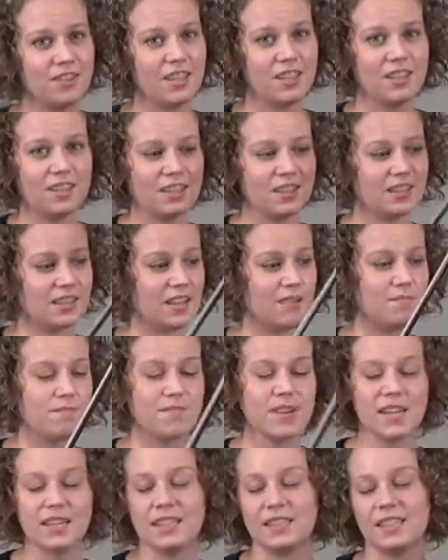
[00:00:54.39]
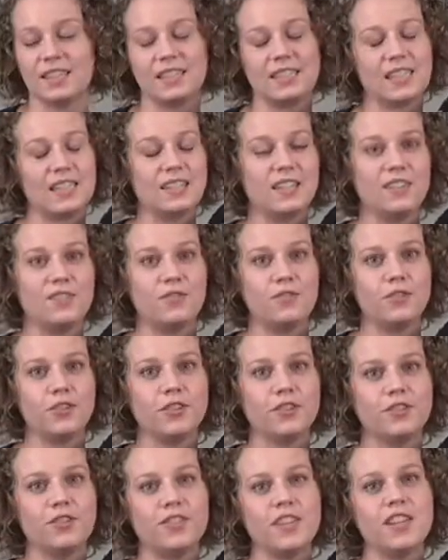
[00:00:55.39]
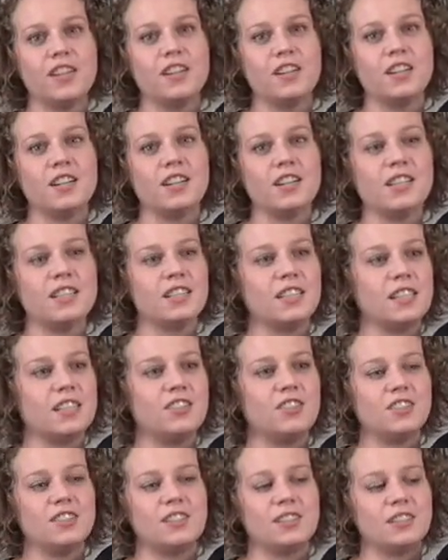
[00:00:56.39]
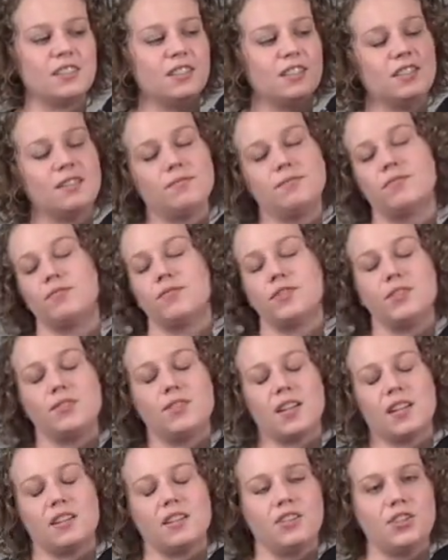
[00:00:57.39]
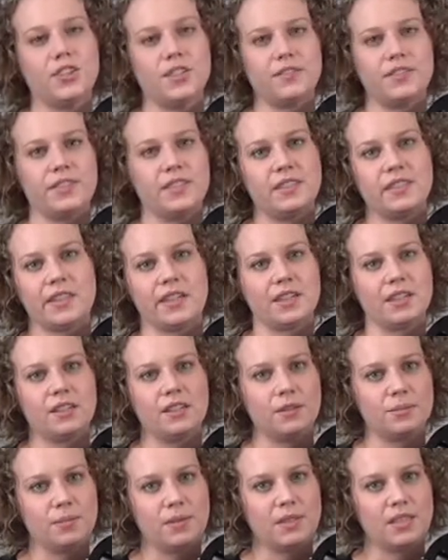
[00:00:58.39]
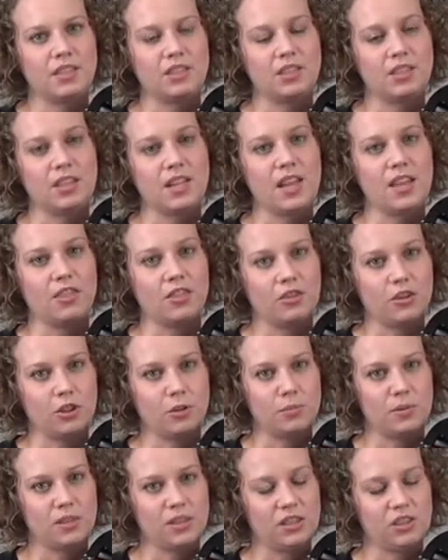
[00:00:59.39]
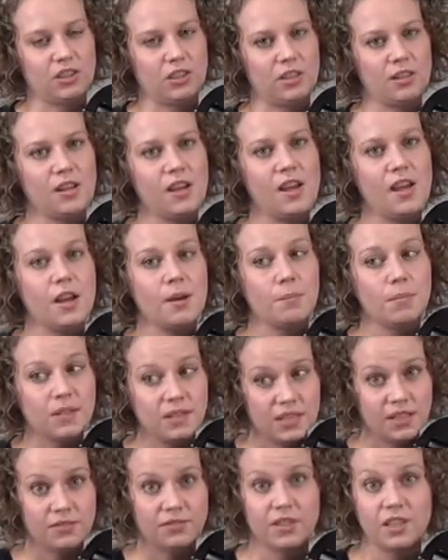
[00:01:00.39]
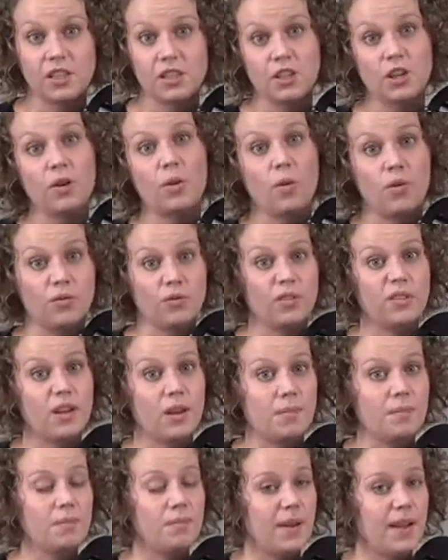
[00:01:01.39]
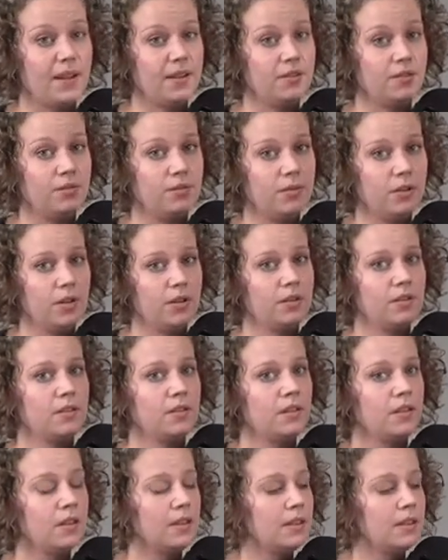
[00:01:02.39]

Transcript: with some extended fourth fingers and just a few tiny shifts to second position and third position. But definitely go over them, back and forth.